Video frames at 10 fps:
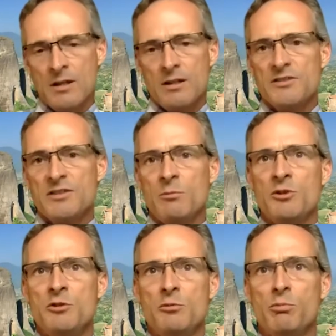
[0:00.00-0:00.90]
someone
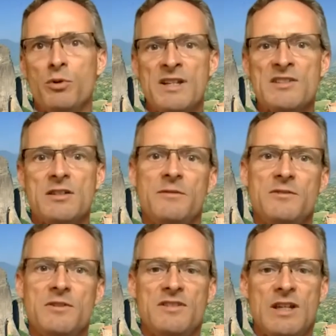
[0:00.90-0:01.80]
who brings stuff
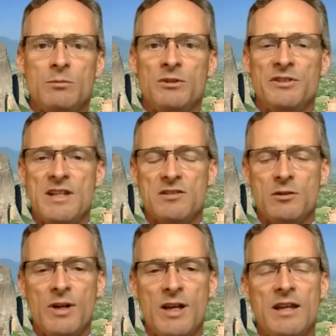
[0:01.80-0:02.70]
to the table and takes it
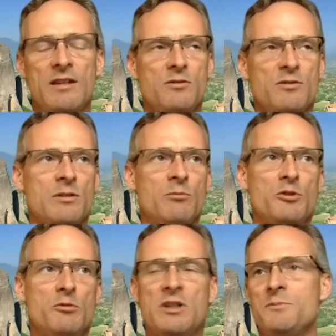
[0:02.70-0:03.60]
away to someone
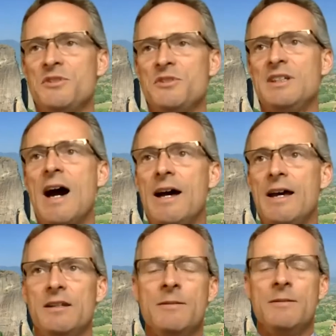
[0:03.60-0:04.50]
who becomes a
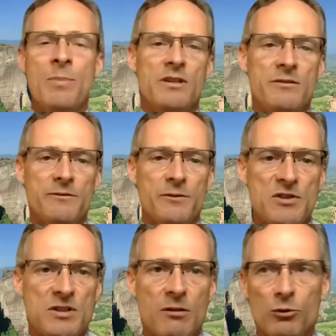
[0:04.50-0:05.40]
guide. And the
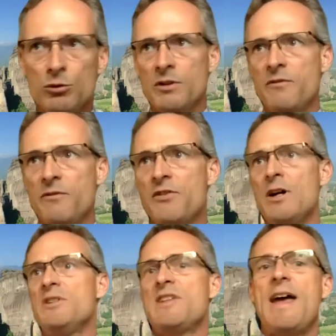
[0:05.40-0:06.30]
first rule of
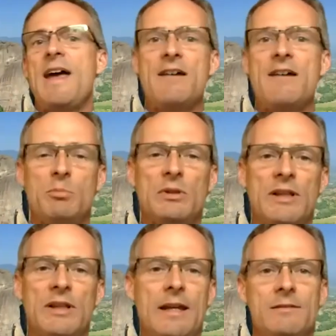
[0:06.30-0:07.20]
thumb is have a
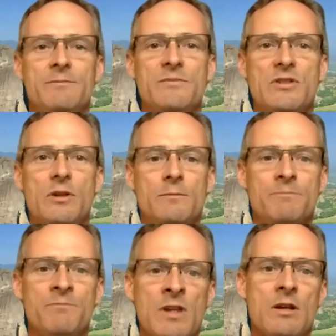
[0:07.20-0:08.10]
plan. So
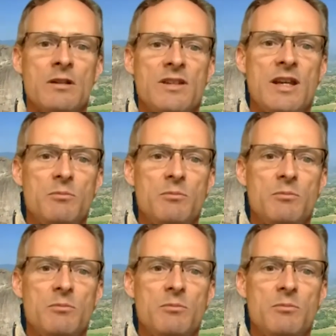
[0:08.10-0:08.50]
take